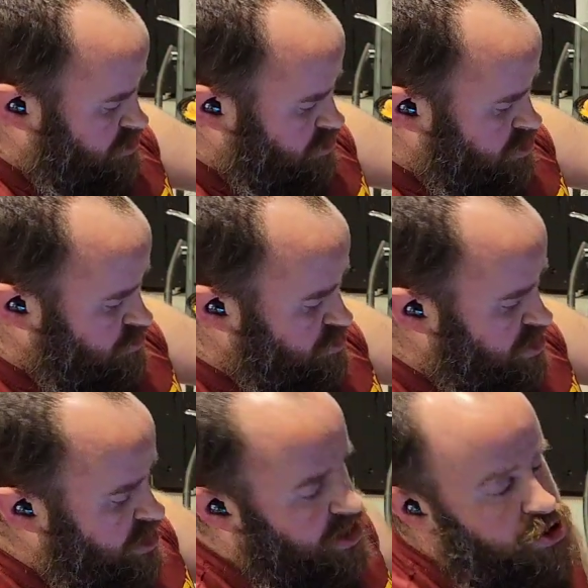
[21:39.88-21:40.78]
Gross.
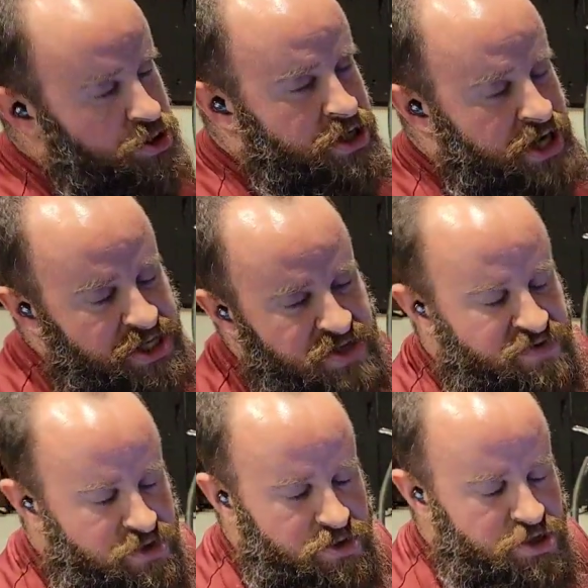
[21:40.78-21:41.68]
It's really nice if
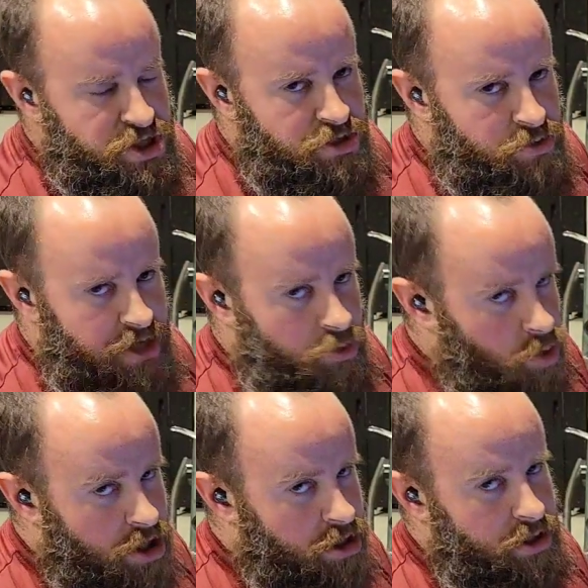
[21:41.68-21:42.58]
you do this under running
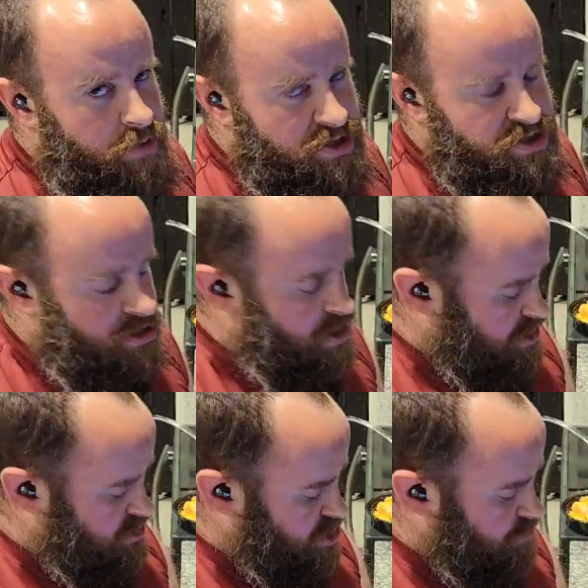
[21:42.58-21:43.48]
water. It makes it a
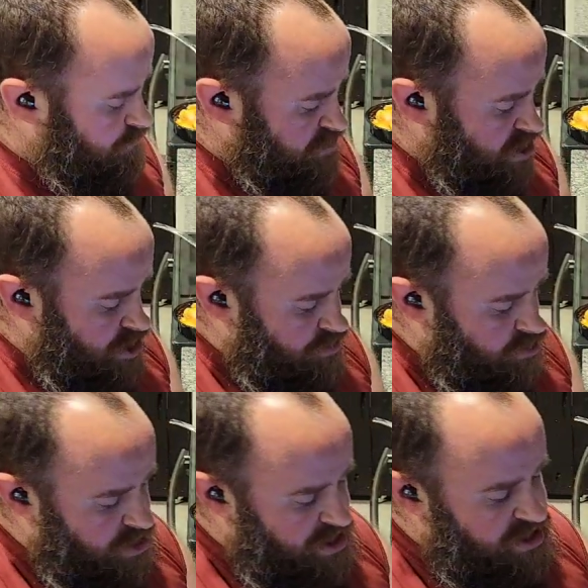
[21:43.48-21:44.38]
lot easier.
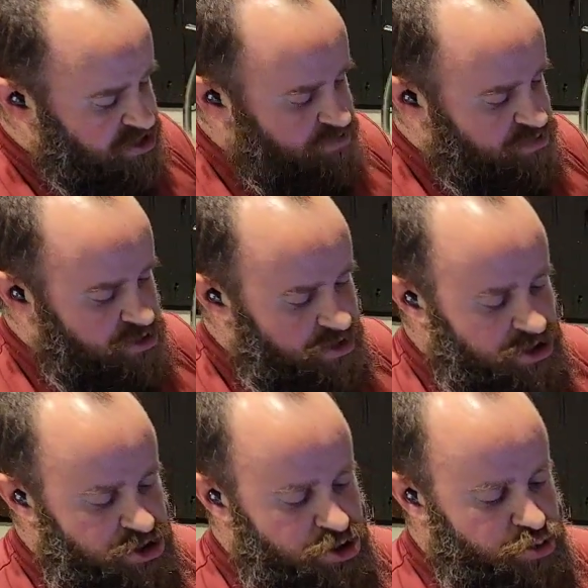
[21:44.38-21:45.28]
But what it ends up doing
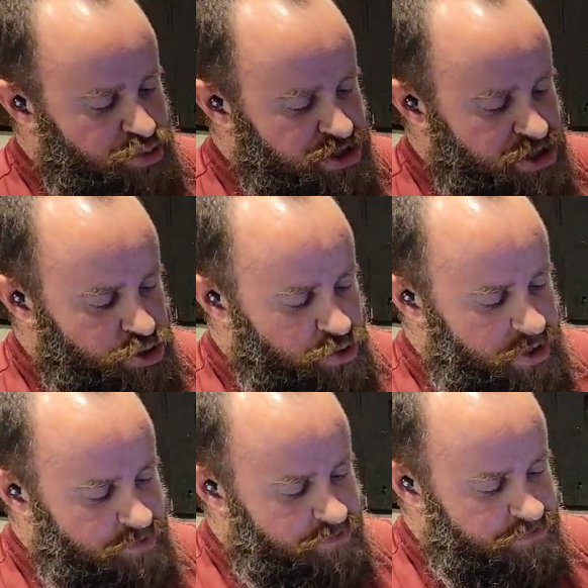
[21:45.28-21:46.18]
is you split the
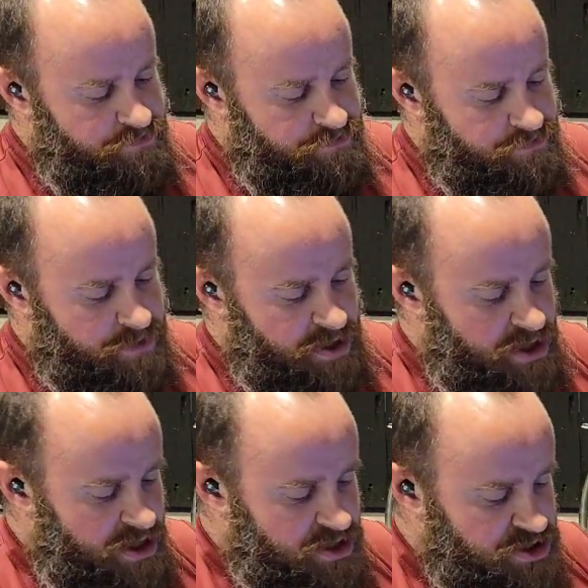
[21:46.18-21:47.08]
shrimp.
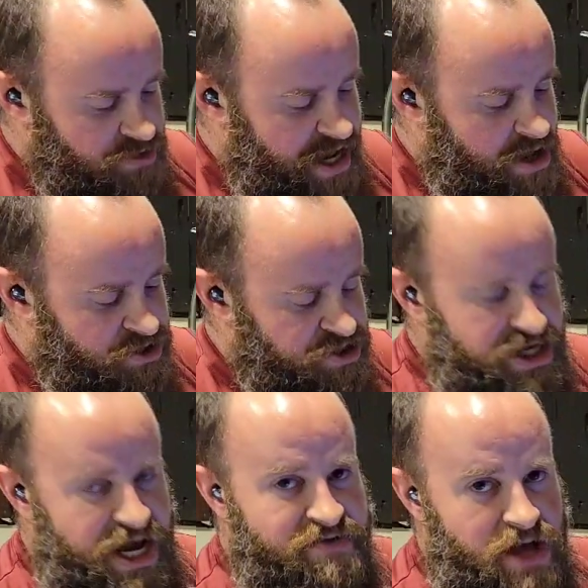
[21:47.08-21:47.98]
And so now it's going
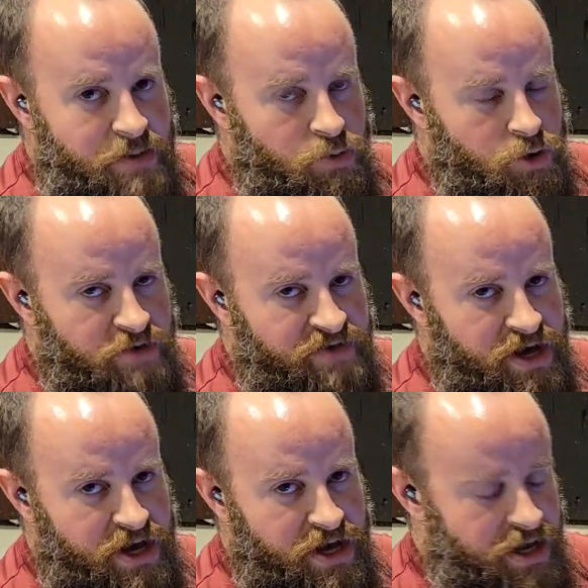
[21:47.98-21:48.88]
to have a lot
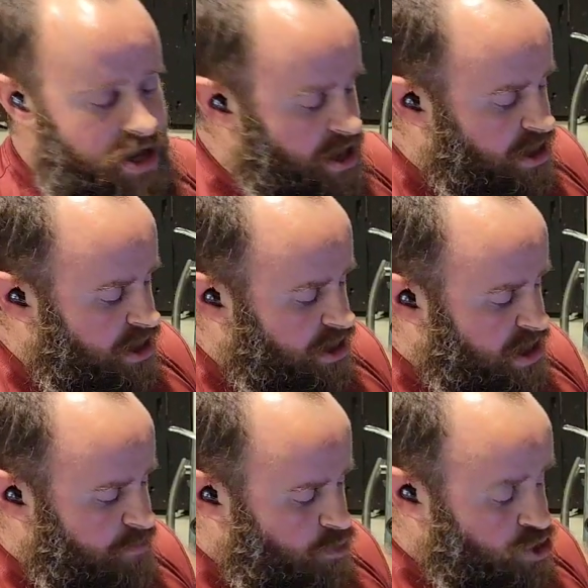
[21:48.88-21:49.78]

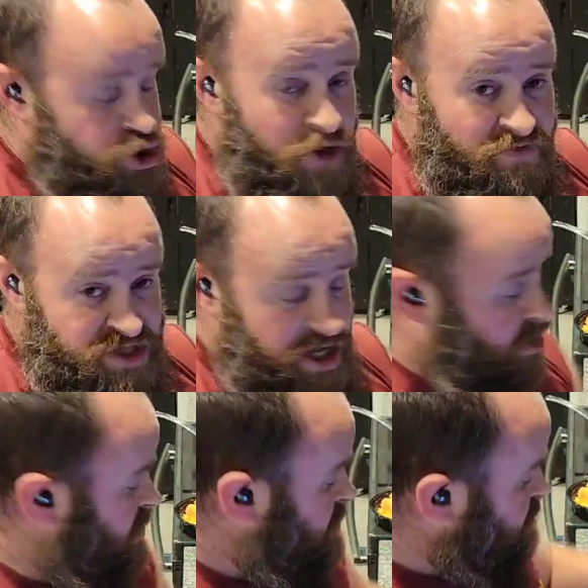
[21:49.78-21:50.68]
more surface
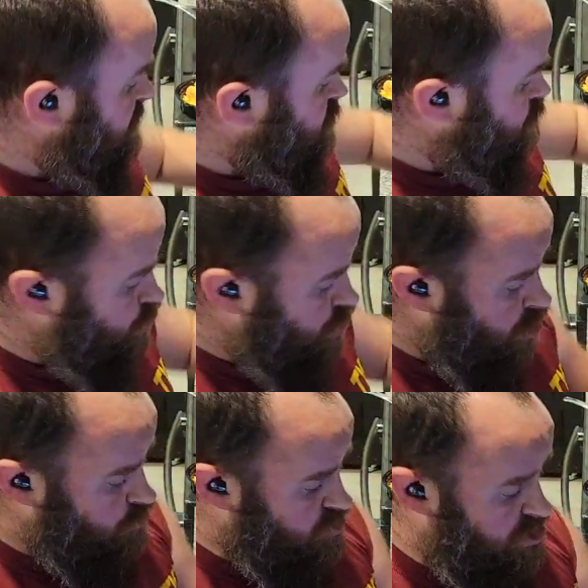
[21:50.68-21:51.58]
area to
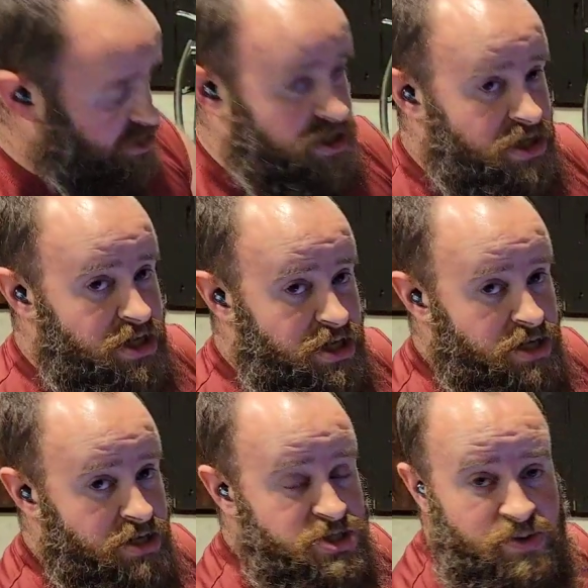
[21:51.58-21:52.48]

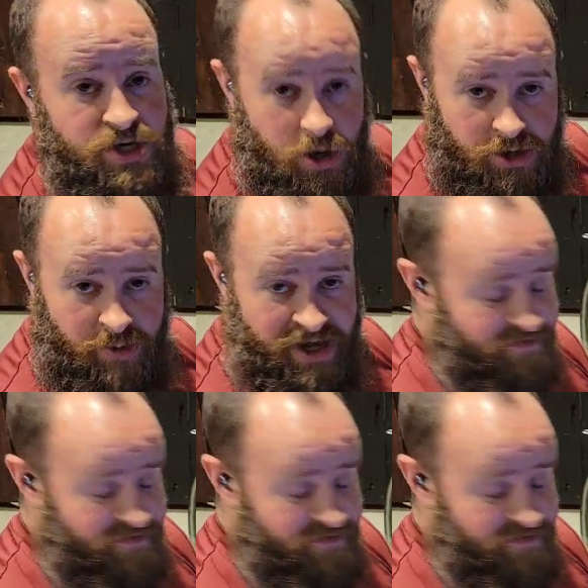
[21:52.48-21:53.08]
be coated by